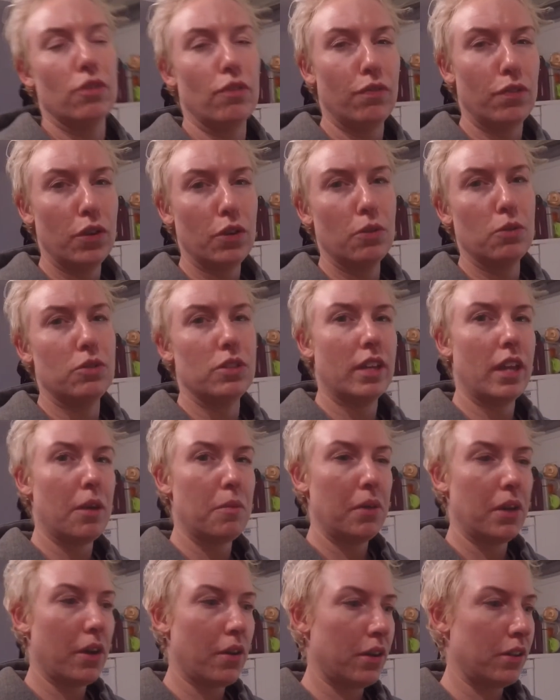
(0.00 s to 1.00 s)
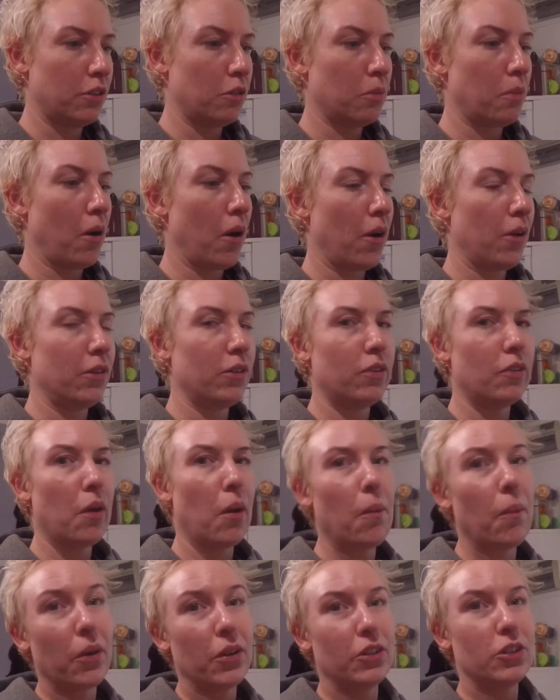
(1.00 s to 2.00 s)
of fuel to keep me going tomorrow. So
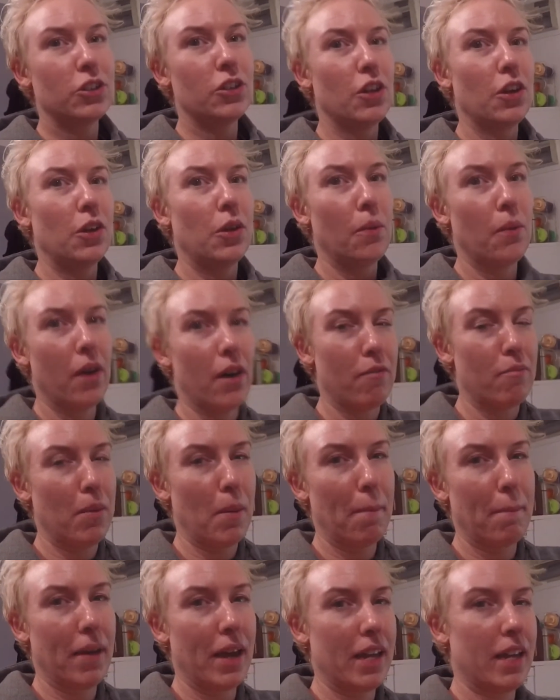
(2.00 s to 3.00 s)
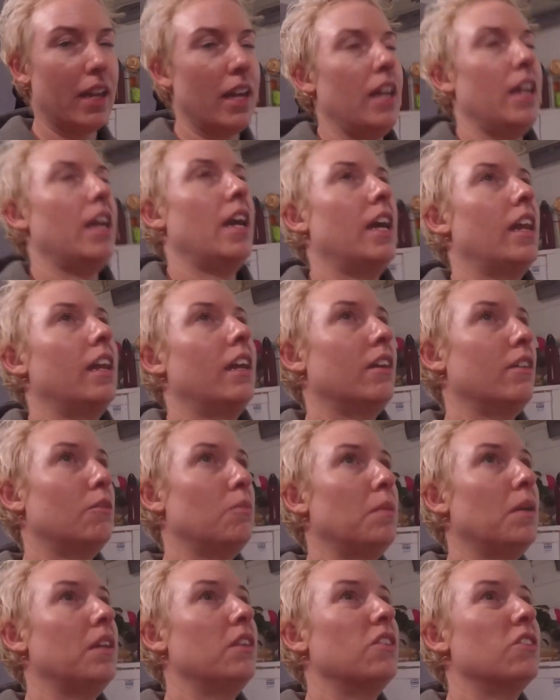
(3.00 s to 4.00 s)
I want to show you what I've been making, and it has
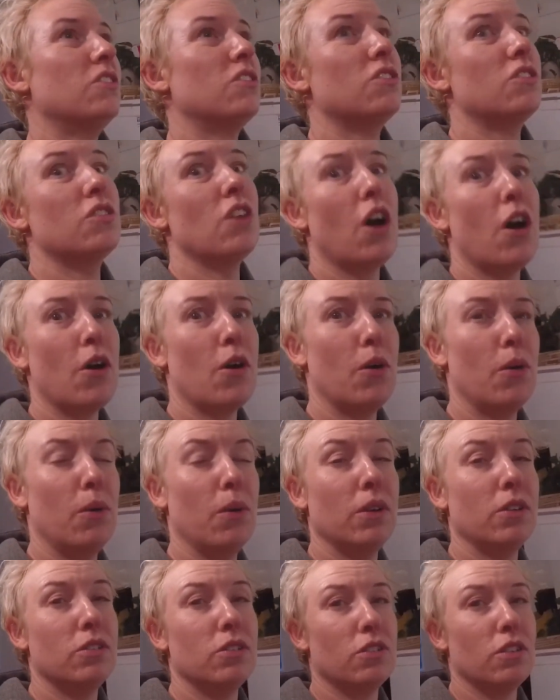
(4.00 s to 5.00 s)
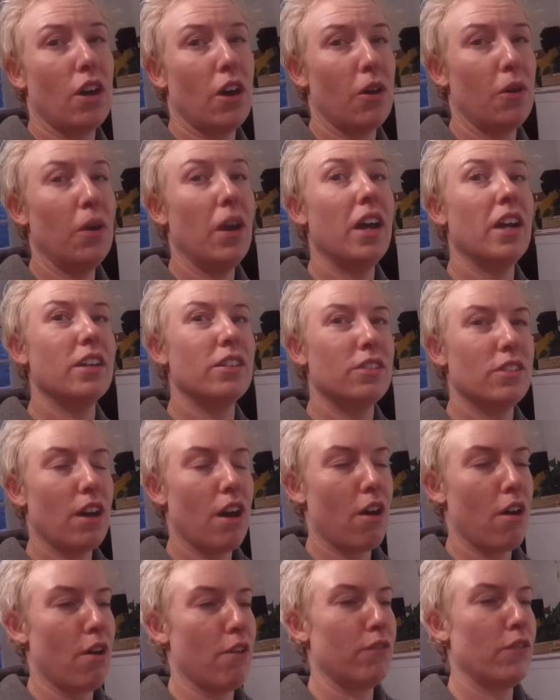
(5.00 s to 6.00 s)
been so
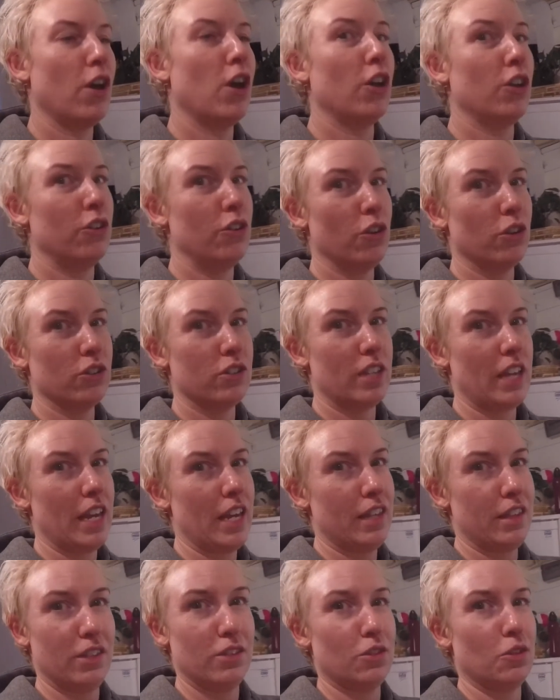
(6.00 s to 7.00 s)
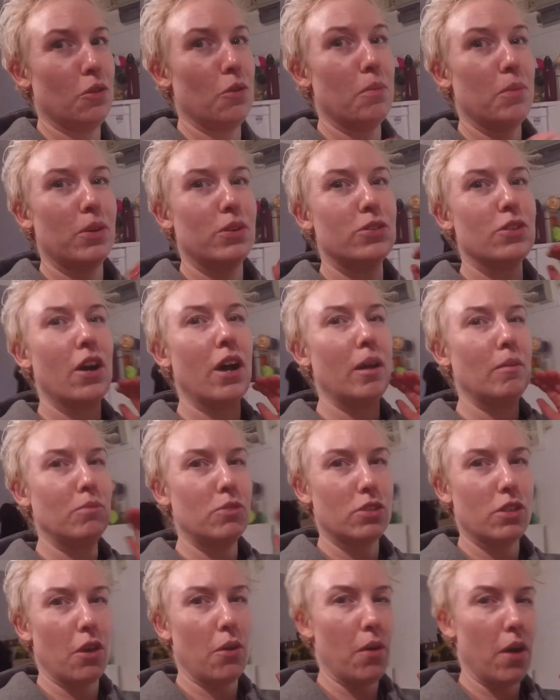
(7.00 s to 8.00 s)
tough not to eat this all because I am so